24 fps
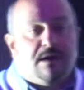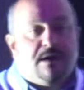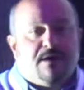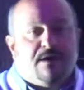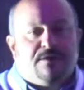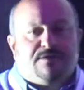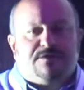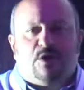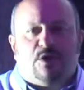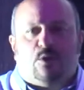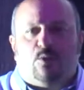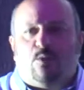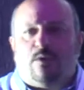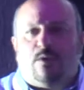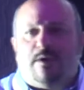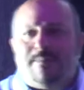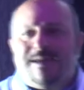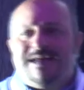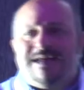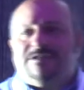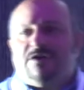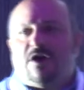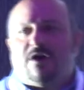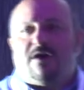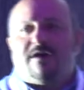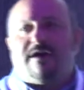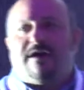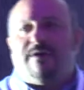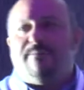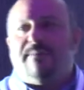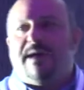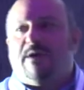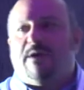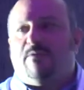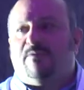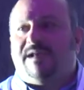So what am I talking
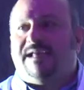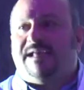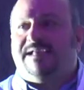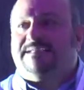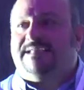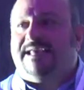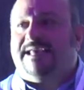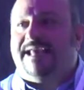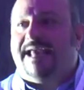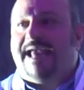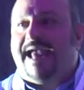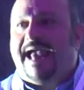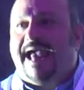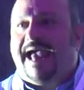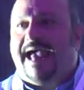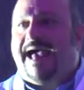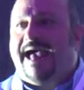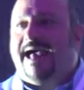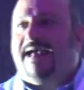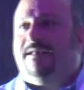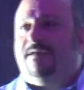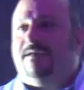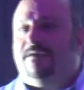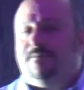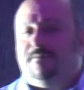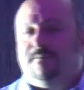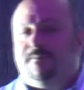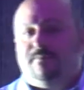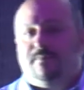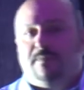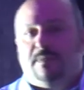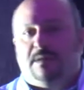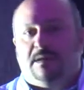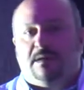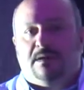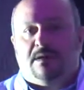about when I say add?
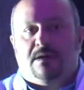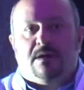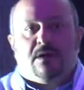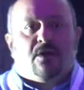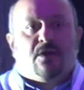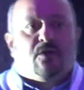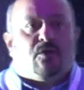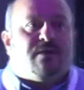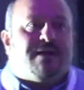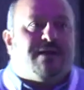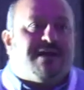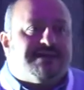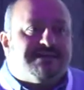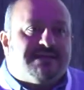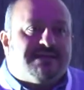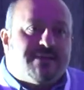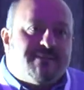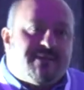Well, as I